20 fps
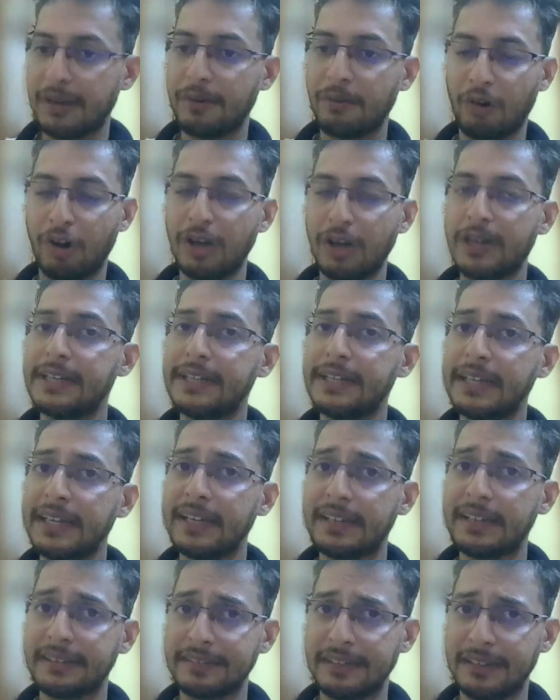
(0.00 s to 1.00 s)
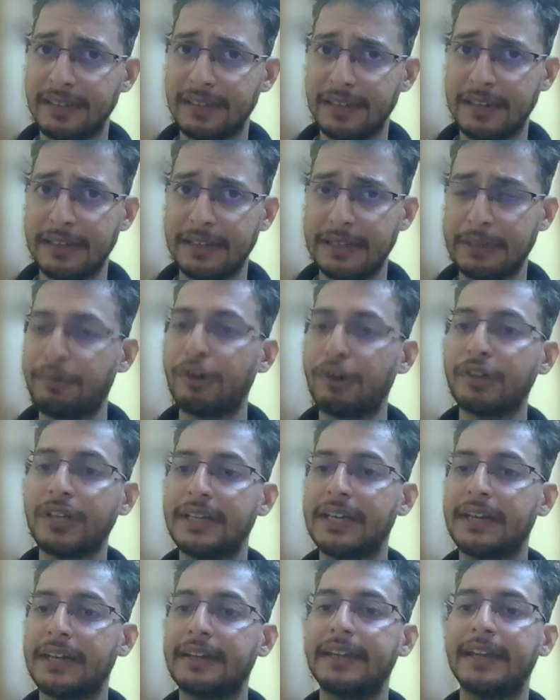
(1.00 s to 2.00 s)
already uh,
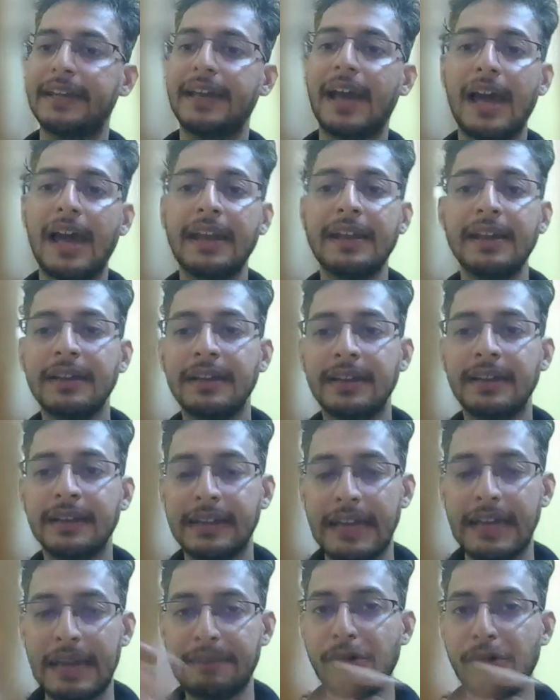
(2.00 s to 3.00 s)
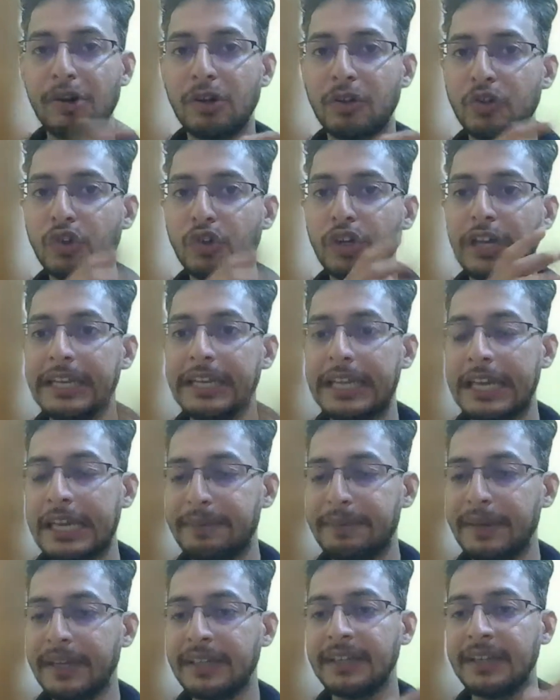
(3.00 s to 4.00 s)
reported that they are able to
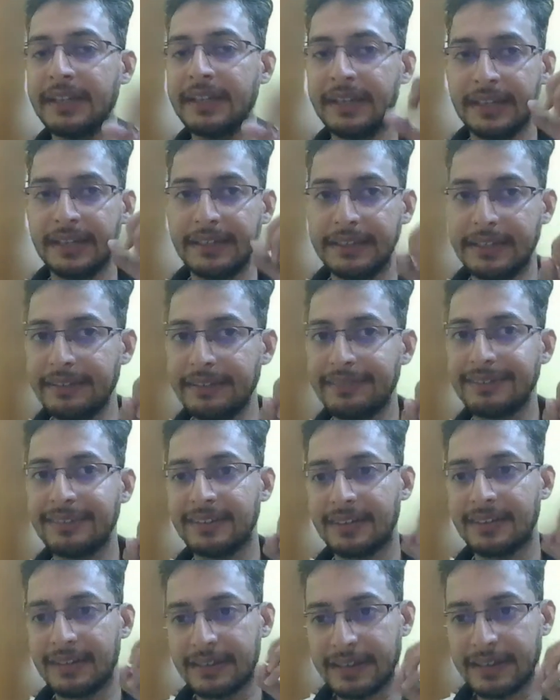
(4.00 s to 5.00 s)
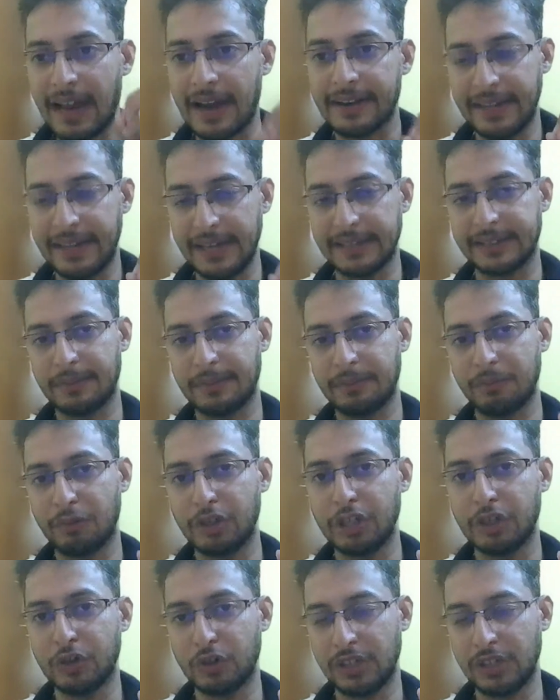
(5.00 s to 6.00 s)
inhibit this target
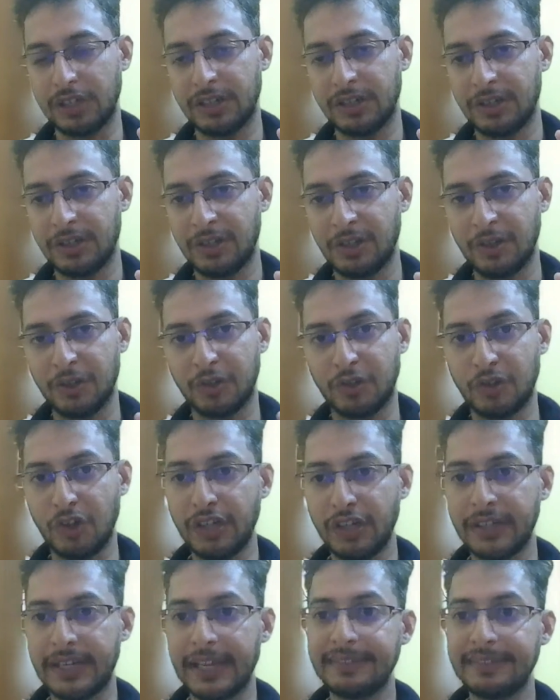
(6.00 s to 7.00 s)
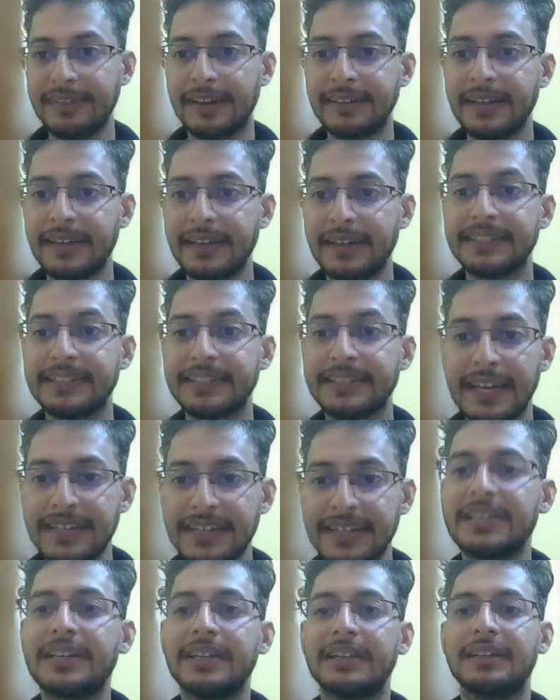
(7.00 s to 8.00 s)
molecule. So these are the
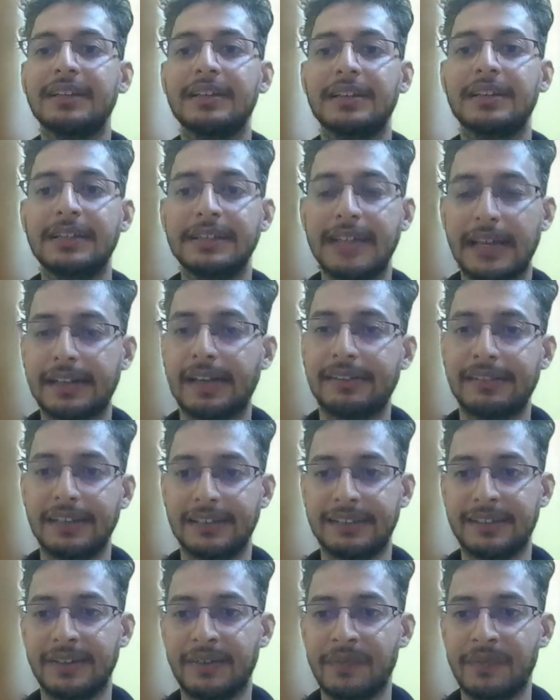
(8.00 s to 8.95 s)
test data set.